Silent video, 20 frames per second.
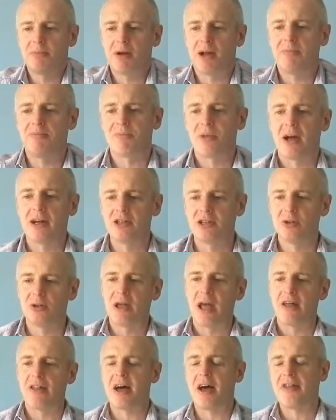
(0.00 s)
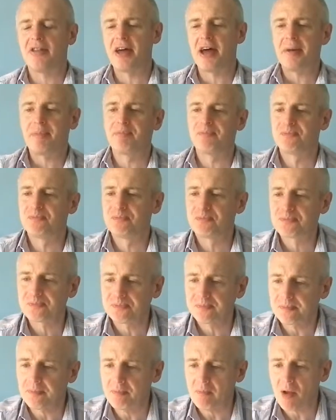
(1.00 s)
but I do get that
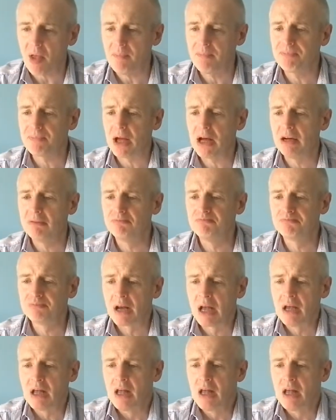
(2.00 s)
there.